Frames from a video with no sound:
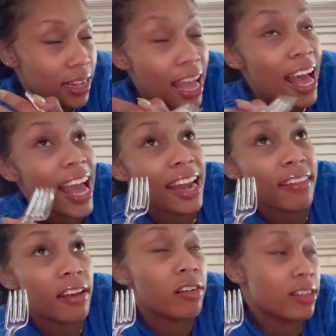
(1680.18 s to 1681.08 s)
I added
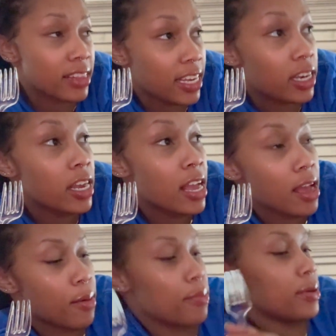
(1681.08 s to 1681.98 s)
that on there.
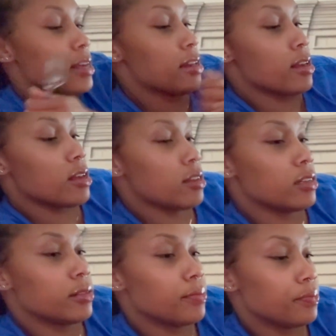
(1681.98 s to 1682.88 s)
But
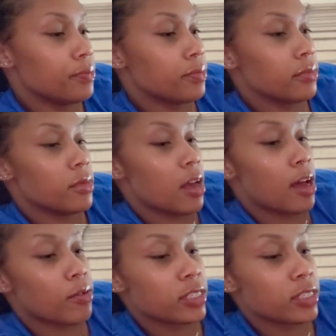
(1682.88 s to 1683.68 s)
um, I was